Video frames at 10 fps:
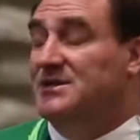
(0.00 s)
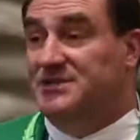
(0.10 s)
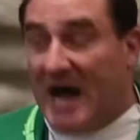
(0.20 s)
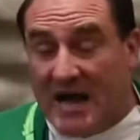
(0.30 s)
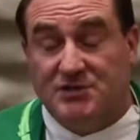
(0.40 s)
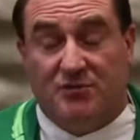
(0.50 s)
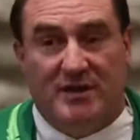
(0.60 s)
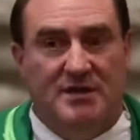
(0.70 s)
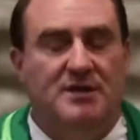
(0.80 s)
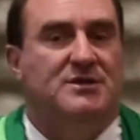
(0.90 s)

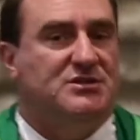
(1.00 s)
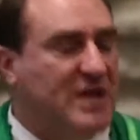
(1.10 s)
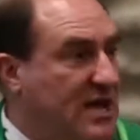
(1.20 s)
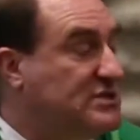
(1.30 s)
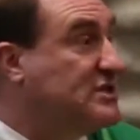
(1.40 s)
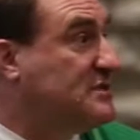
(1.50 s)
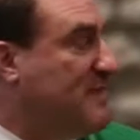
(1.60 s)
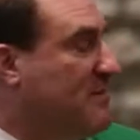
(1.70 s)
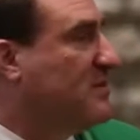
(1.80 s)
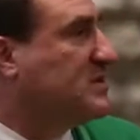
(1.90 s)
Doctrine changes
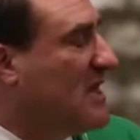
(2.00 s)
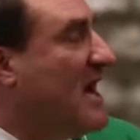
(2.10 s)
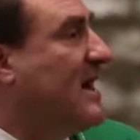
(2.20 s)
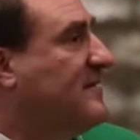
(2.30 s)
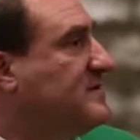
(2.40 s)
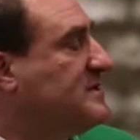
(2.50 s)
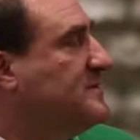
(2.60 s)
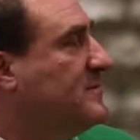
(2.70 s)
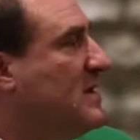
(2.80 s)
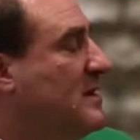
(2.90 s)
people's lives
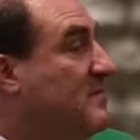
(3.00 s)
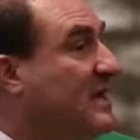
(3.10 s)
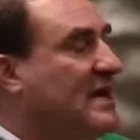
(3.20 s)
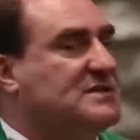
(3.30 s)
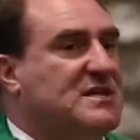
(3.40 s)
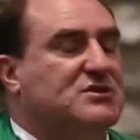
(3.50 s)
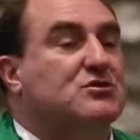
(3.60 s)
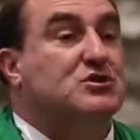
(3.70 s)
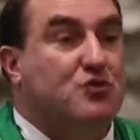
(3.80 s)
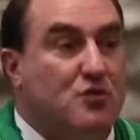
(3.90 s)
because these
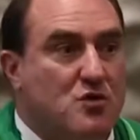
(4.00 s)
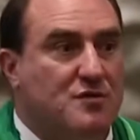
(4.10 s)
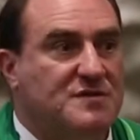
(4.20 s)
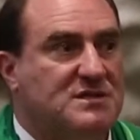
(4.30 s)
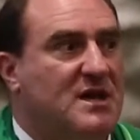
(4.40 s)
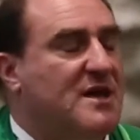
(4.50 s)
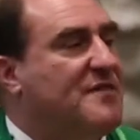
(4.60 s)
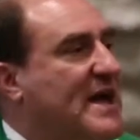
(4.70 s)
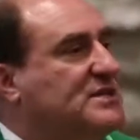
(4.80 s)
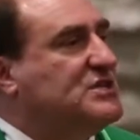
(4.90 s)
are truths
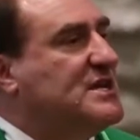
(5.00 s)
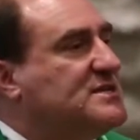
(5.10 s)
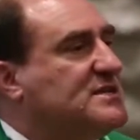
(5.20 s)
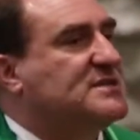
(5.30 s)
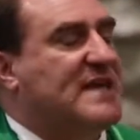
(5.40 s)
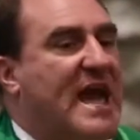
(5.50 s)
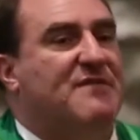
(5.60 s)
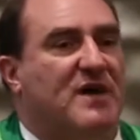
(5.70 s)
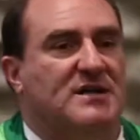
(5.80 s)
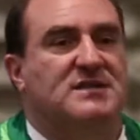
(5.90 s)
that Jesus
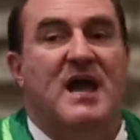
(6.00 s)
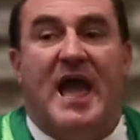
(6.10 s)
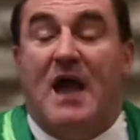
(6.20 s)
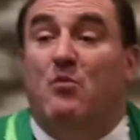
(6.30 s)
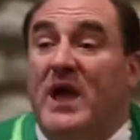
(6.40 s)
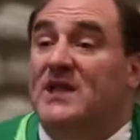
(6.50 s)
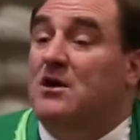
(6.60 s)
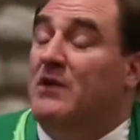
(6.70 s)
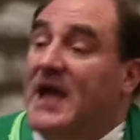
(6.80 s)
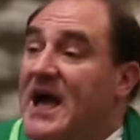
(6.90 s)
gave us, and we
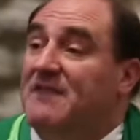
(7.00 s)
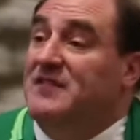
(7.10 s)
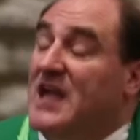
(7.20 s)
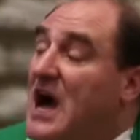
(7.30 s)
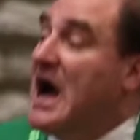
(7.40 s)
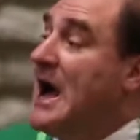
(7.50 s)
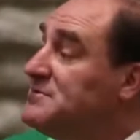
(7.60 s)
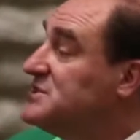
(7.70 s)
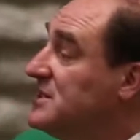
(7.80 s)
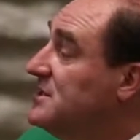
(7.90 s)
don't have the
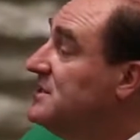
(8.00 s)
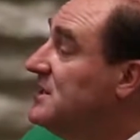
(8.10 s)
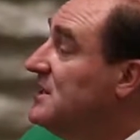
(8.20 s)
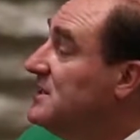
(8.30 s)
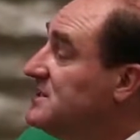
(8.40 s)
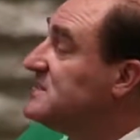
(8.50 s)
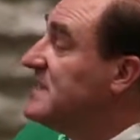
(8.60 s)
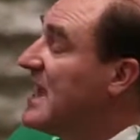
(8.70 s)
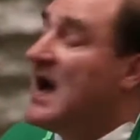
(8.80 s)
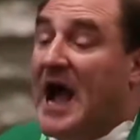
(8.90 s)
option to
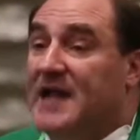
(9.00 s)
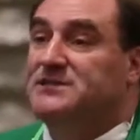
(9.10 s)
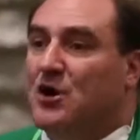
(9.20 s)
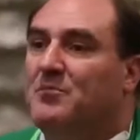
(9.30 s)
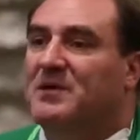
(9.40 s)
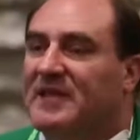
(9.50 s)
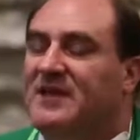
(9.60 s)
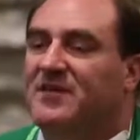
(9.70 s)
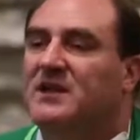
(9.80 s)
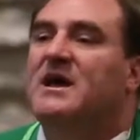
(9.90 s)
say, I don't
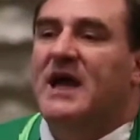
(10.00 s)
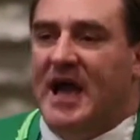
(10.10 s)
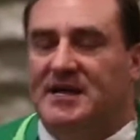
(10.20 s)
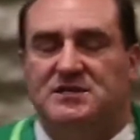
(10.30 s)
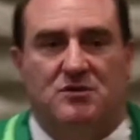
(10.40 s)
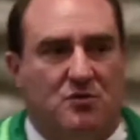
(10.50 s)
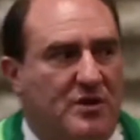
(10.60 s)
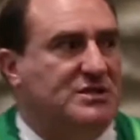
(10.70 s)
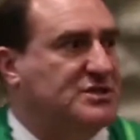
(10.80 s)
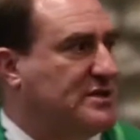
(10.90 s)
believe it as
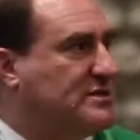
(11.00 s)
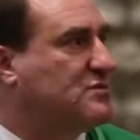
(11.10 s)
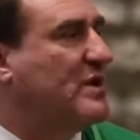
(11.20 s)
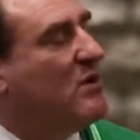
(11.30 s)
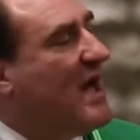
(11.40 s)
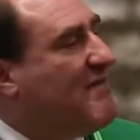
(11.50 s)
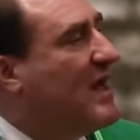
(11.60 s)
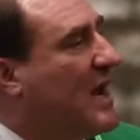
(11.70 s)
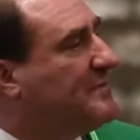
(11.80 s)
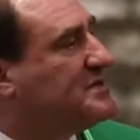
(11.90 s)
Christians. We don't have
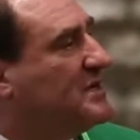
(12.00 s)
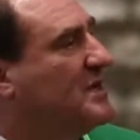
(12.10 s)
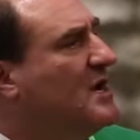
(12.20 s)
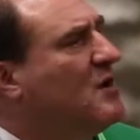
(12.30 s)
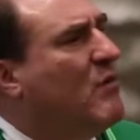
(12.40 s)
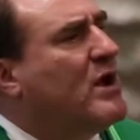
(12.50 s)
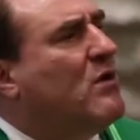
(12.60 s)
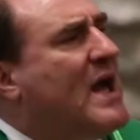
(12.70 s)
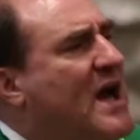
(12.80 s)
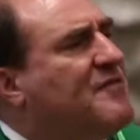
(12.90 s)
that option. We
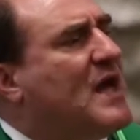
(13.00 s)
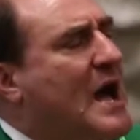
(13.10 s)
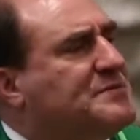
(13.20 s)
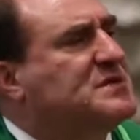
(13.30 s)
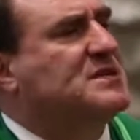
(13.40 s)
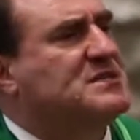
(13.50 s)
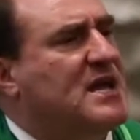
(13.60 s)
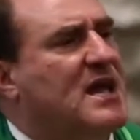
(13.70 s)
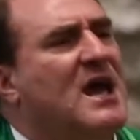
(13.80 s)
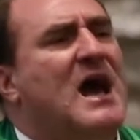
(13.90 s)
don't have the option to
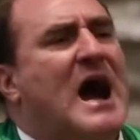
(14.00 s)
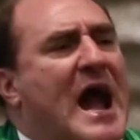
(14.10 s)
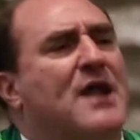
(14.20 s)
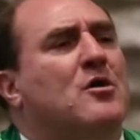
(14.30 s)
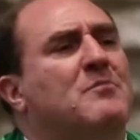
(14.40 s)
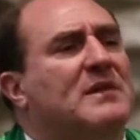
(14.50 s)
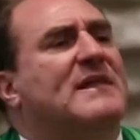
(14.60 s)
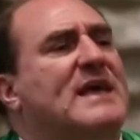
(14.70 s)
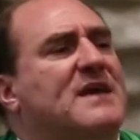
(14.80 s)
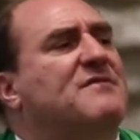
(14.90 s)
say, I don't
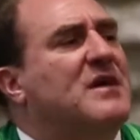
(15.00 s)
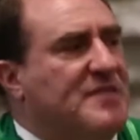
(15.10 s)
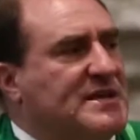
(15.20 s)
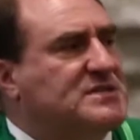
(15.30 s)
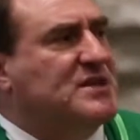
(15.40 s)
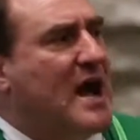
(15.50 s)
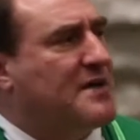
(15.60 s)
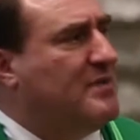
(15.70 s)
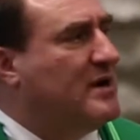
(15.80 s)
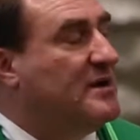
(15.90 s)
believe this
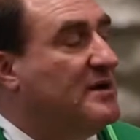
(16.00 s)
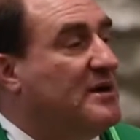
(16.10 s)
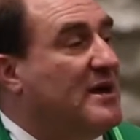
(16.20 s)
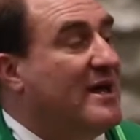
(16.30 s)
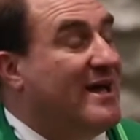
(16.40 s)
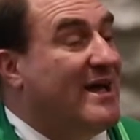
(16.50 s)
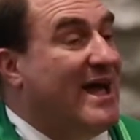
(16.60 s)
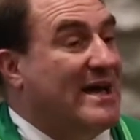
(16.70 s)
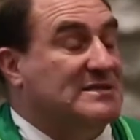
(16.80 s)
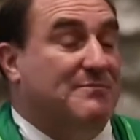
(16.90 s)
dogma.
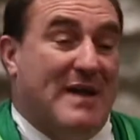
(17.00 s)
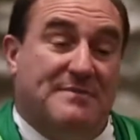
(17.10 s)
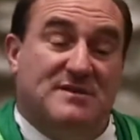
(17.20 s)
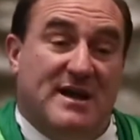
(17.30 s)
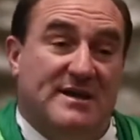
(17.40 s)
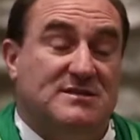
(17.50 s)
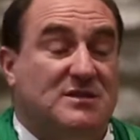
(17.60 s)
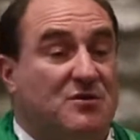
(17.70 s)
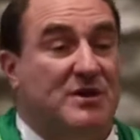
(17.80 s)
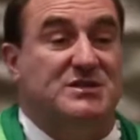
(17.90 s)
As a
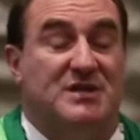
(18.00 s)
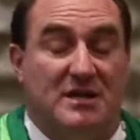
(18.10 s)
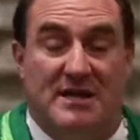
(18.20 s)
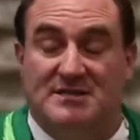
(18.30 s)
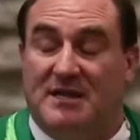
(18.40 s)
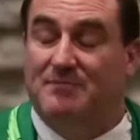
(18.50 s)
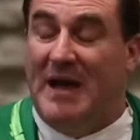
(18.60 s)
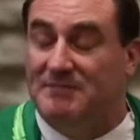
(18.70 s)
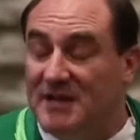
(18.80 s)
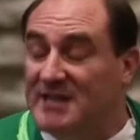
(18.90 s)
baptized Christian, as a
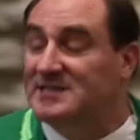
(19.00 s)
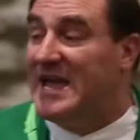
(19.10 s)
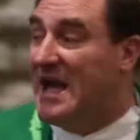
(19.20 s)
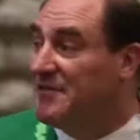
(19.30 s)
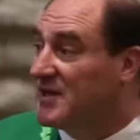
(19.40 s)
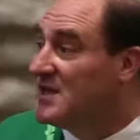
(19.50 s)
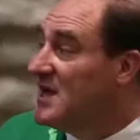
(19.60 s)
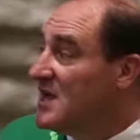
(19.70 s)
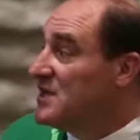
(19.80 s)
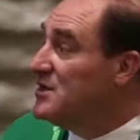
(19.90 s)
baptized Catholic,
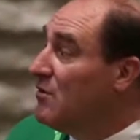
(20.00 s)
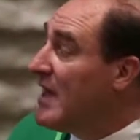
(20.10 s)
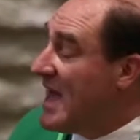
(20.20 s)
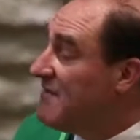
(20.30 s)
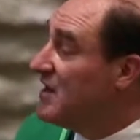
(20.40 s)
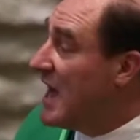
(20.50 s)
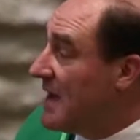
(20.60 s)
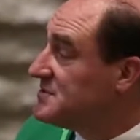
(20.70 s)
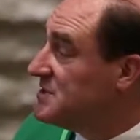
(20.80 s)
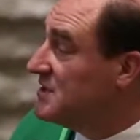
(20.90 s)
you don't have an
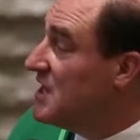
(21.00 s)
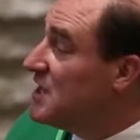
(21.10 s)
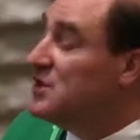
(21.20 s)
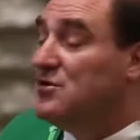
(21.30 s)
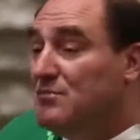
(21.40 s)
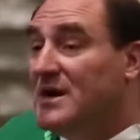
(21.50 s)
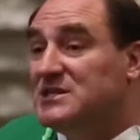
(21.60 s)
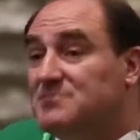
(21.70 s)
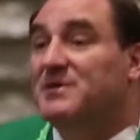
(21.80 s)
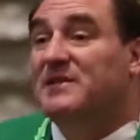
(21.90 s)
option. You
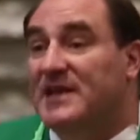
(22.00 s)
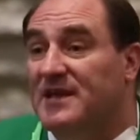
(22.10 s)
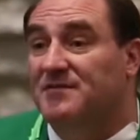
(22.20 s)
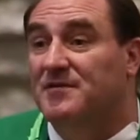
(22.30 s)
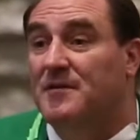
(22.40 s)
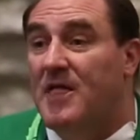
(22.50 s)
must believe.